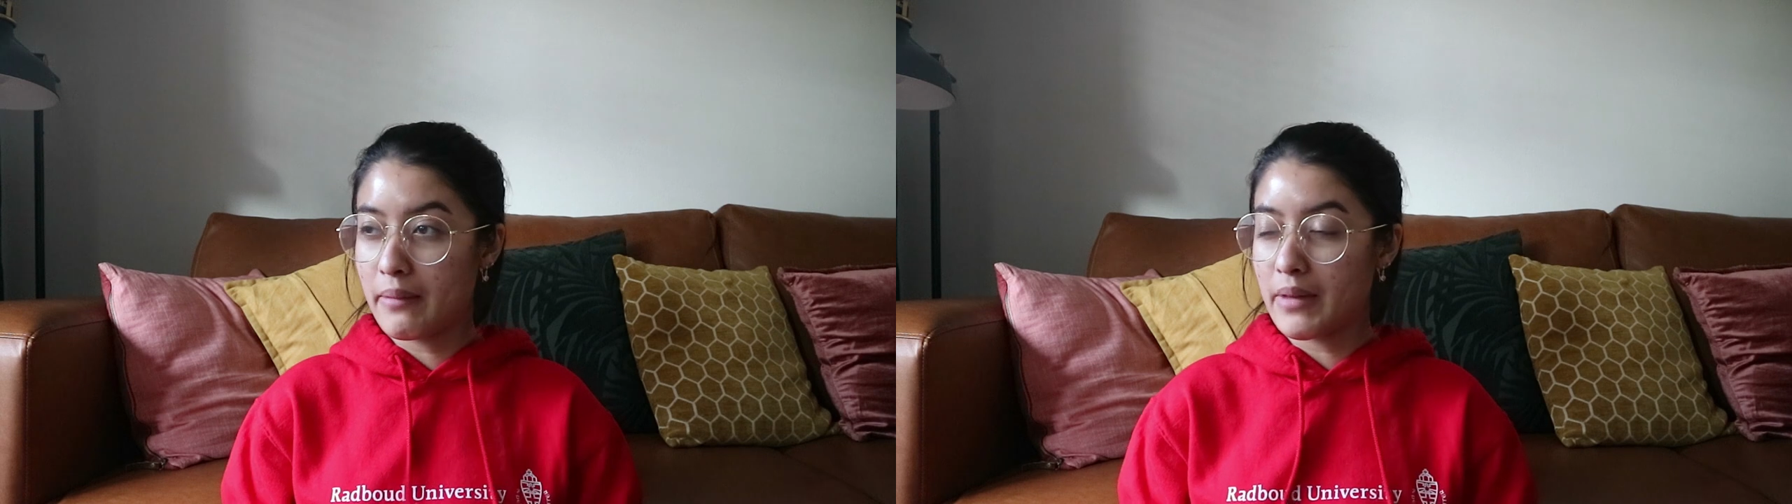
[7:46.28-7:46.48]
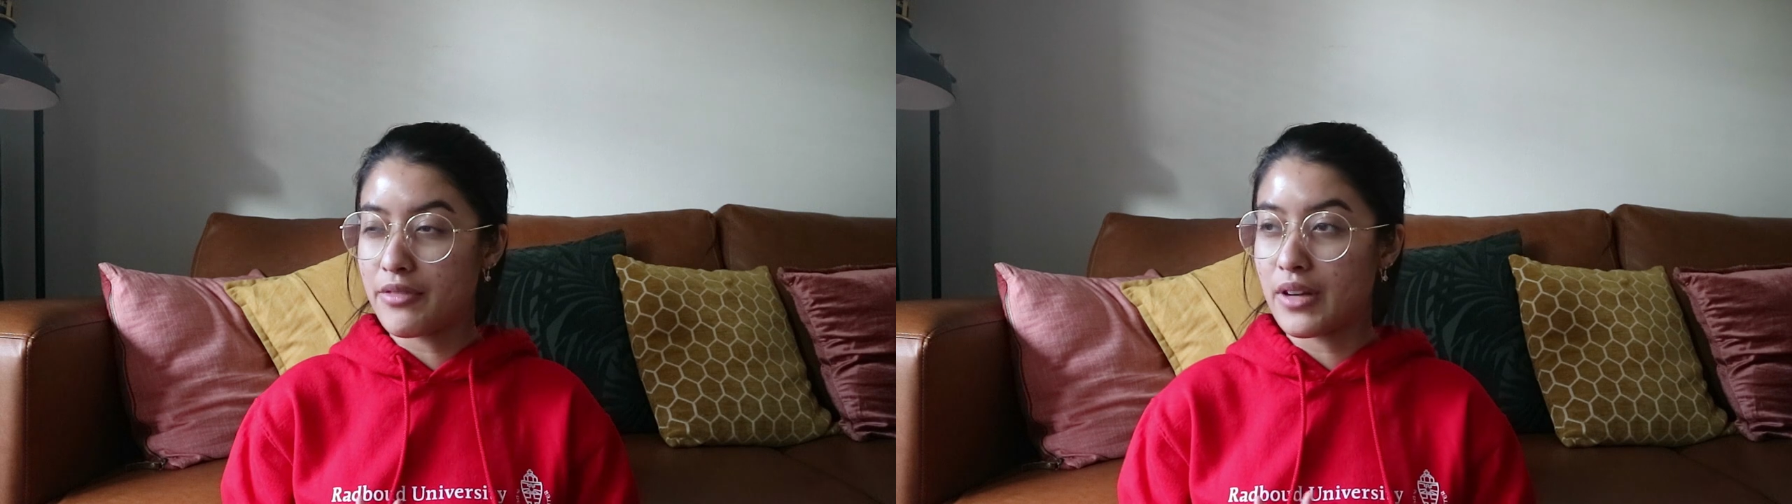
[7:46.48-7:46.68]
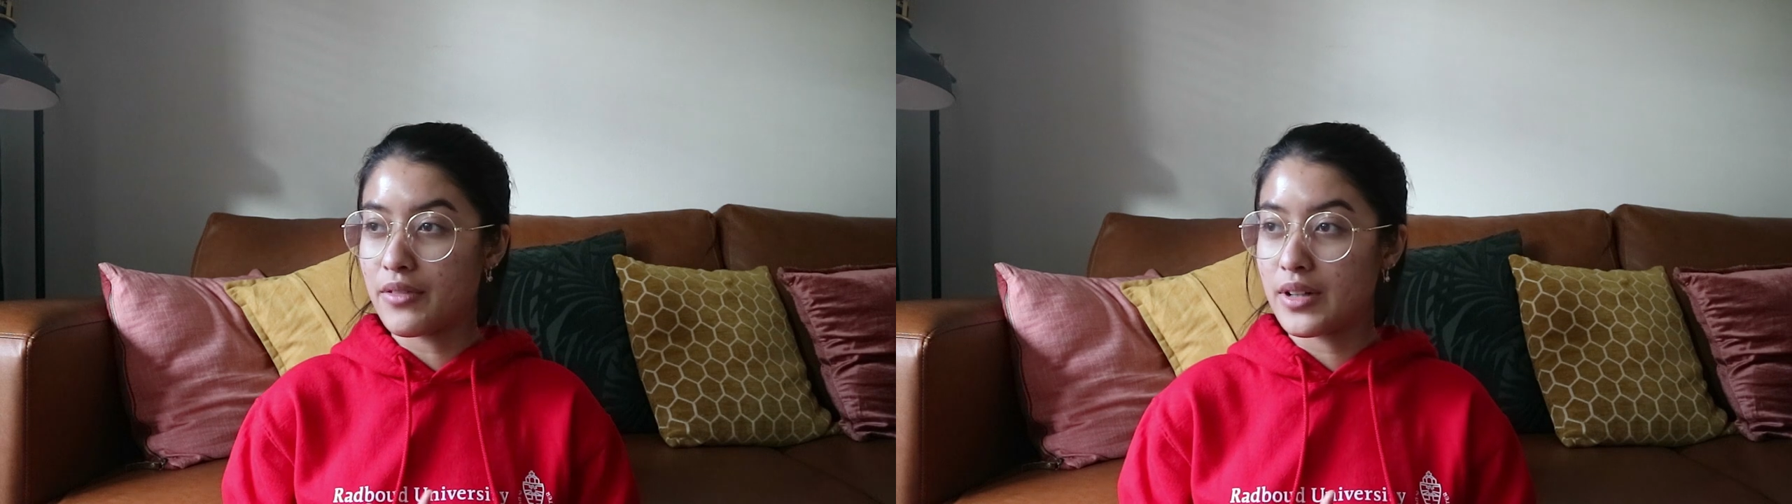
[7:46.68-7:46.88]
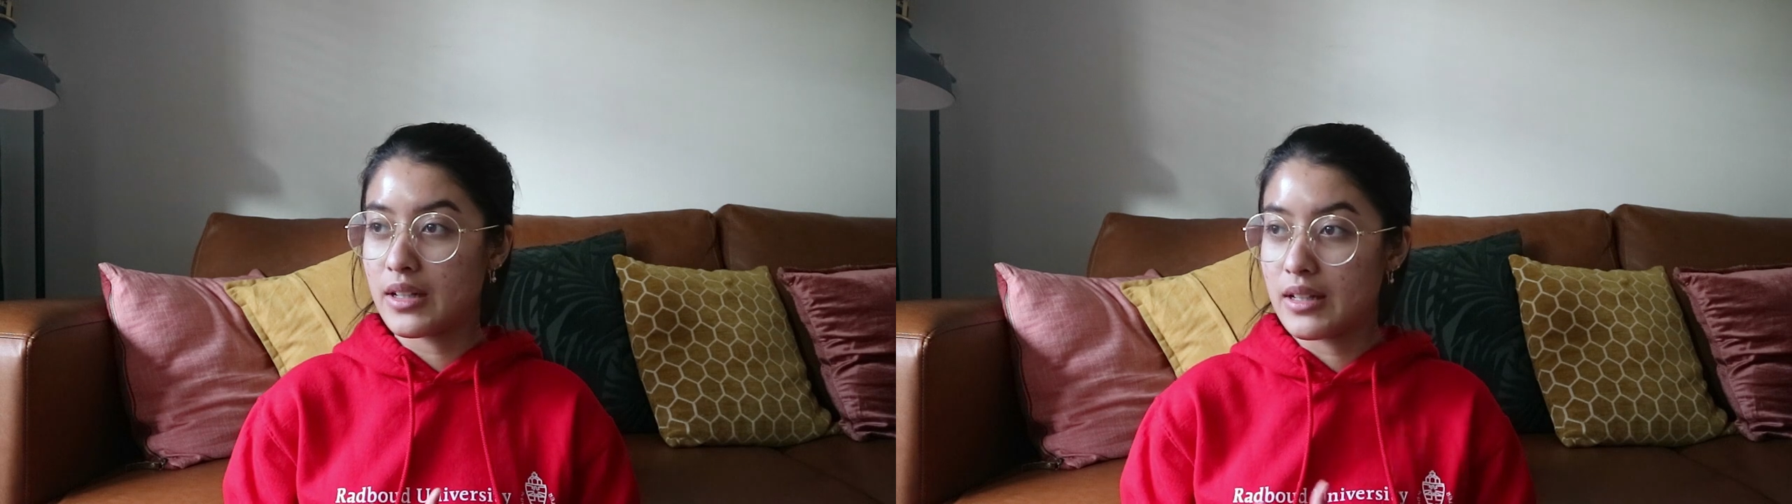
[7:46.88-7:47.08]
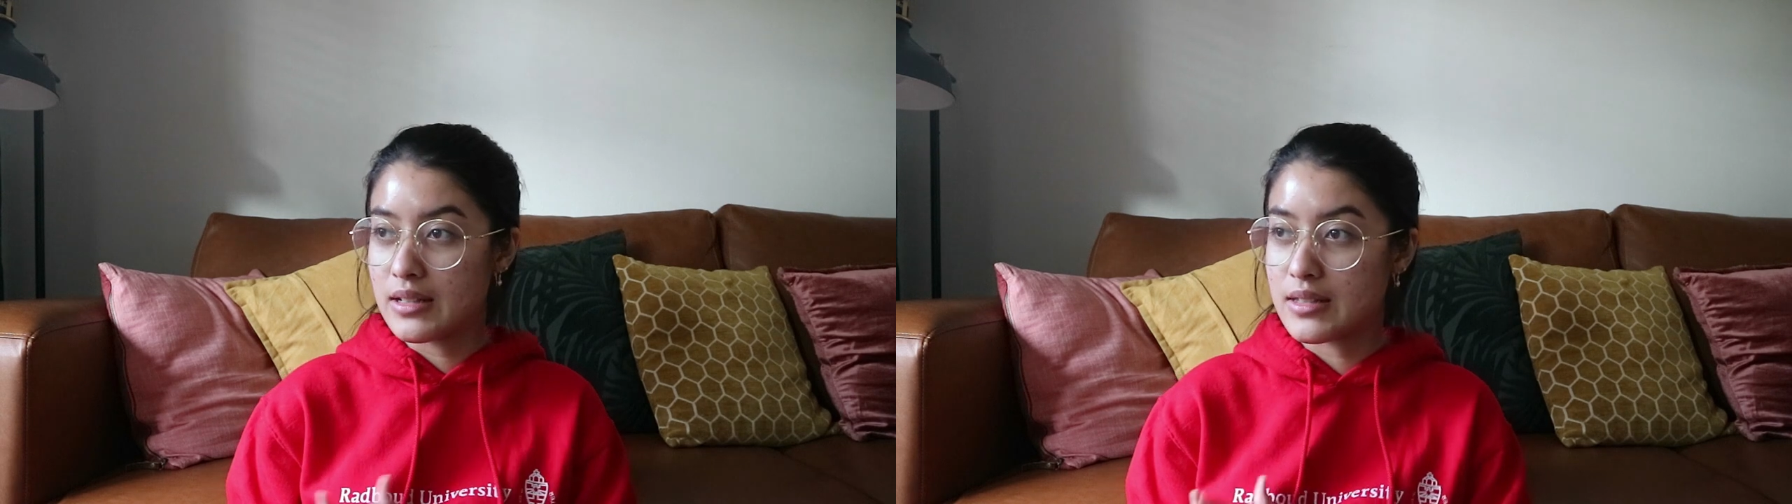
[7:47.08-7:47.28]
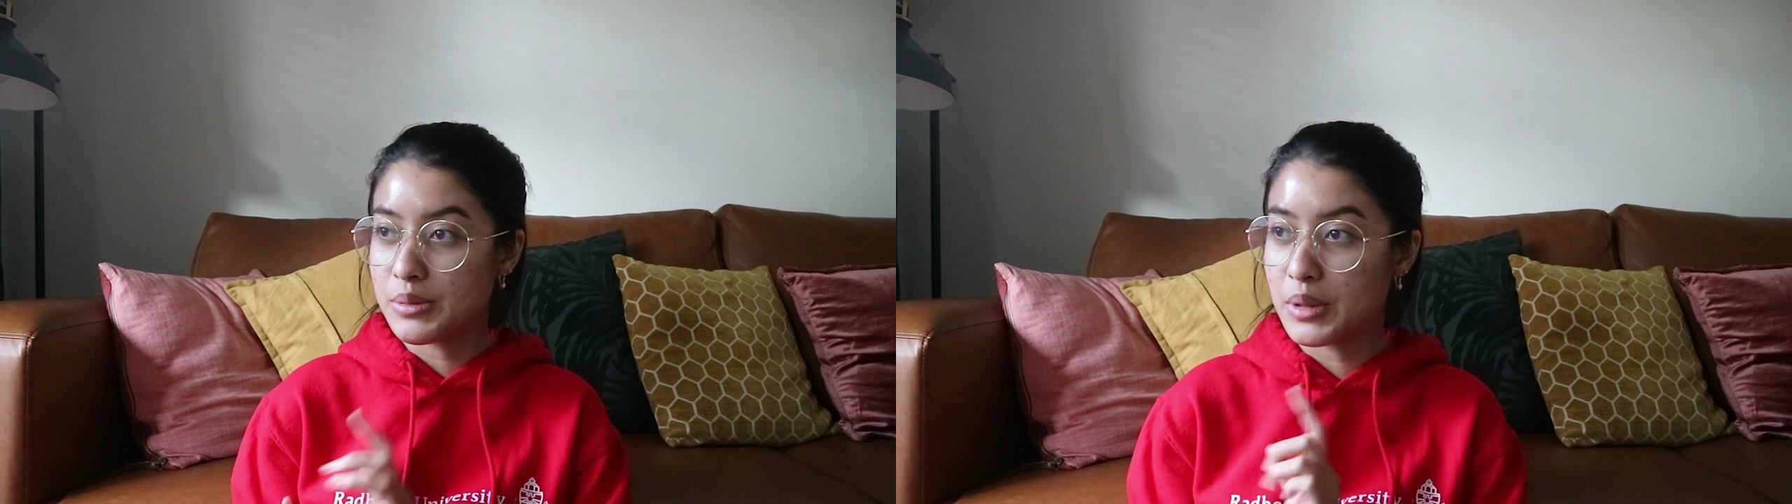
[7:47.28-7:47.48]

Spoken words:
My favorite is the